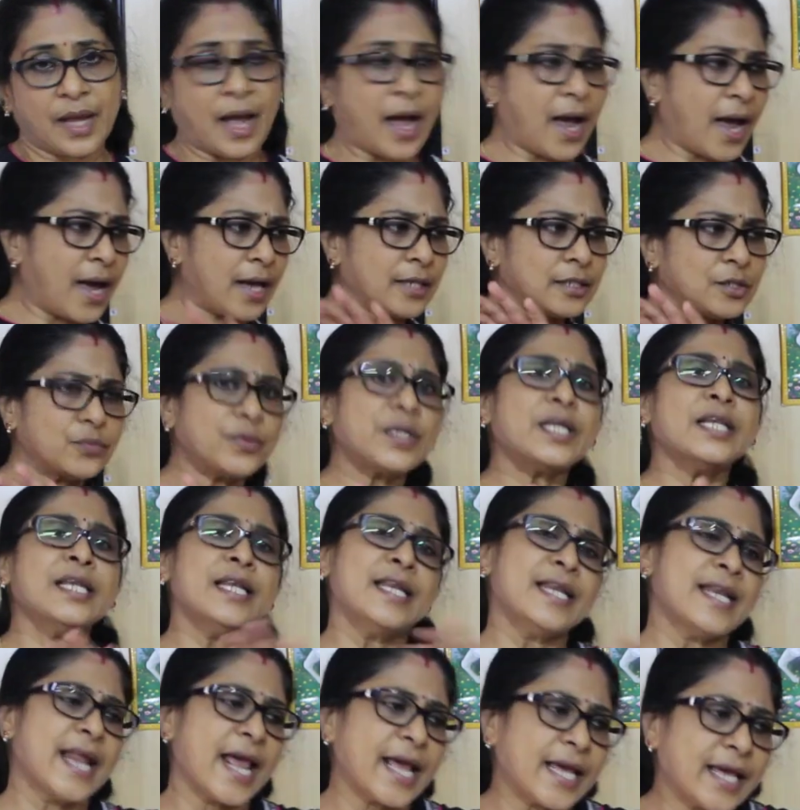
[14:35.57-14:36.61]
and we
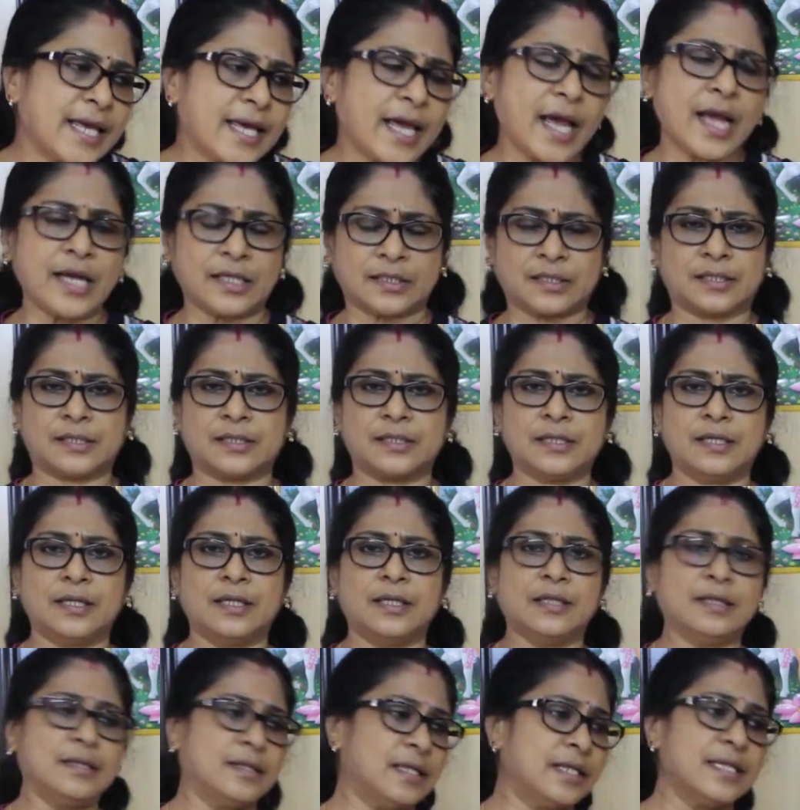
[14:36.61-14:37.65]
negate
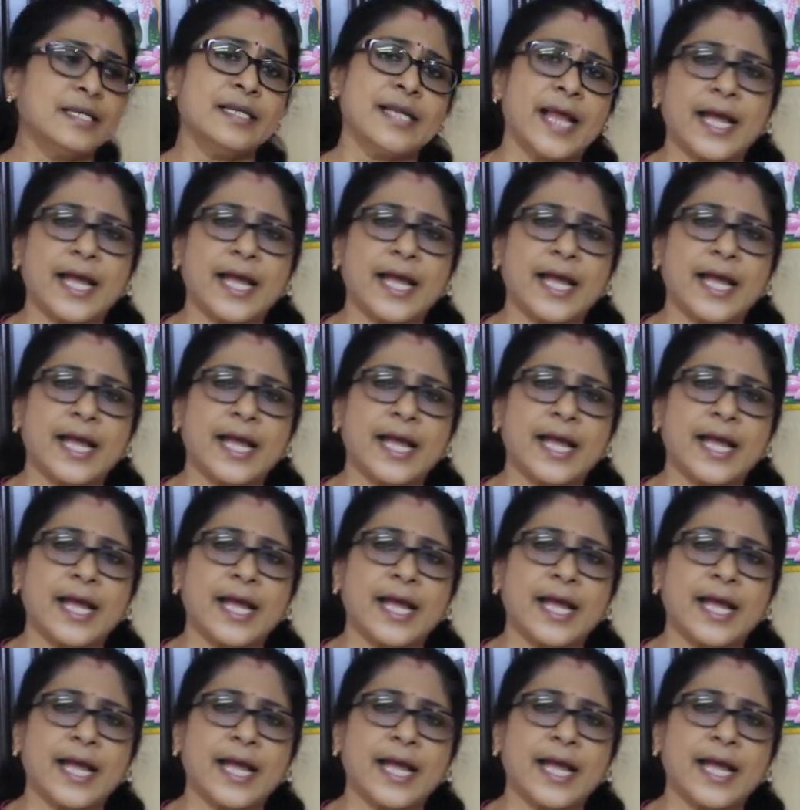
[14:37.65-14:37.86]
the